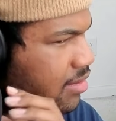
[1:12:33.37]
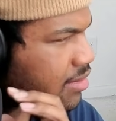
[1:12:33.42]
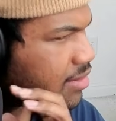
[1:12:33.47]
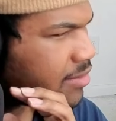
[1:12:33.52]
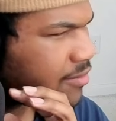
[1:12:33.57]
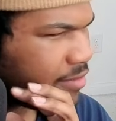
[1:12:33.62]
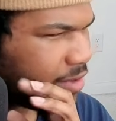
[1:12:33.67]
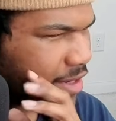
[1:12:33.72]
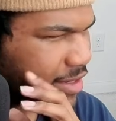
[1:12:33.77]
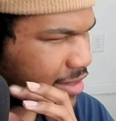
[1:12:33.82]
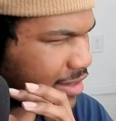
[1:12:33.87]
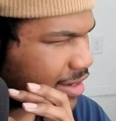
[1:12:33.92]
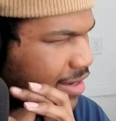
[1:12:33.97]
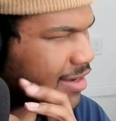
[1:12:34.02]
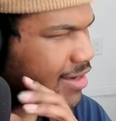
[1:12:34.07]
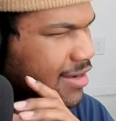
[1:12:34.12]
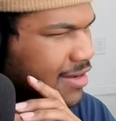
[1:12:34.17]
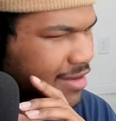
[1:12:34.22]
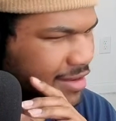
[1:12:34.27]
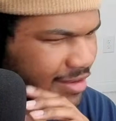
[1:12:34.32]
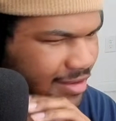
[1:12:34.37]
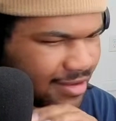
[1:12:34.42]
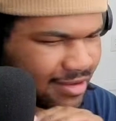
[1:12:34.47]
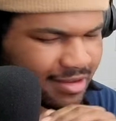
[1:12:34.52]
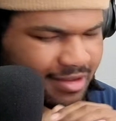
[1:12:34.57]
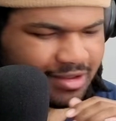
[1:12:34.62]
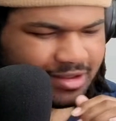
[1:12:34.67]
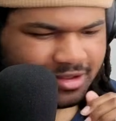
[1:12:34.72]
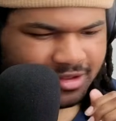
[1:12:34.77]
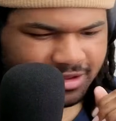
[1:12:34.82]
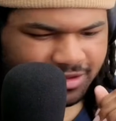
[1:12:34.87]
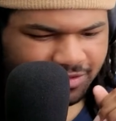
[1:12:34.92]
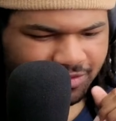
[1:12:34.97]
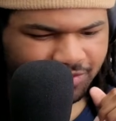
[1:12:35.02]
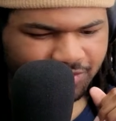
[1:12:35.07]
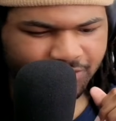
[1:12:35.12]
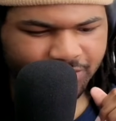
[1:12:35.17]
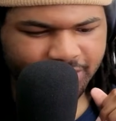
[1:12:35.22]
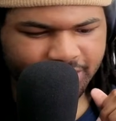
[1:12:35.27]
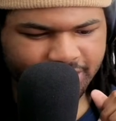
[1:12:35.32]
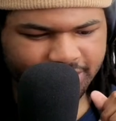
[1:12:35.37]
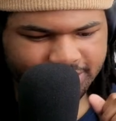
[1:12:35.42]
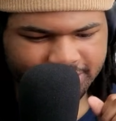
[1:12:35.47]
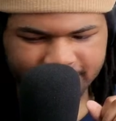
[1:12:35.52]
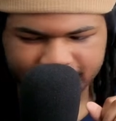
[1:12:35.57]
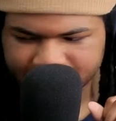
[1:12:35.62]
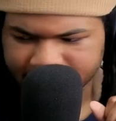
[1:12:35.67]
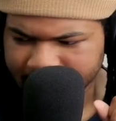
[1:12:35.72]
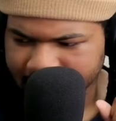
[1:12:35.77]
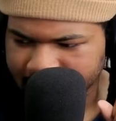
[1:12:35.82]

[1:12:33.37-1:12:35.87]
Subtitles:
Right there. Very nice. The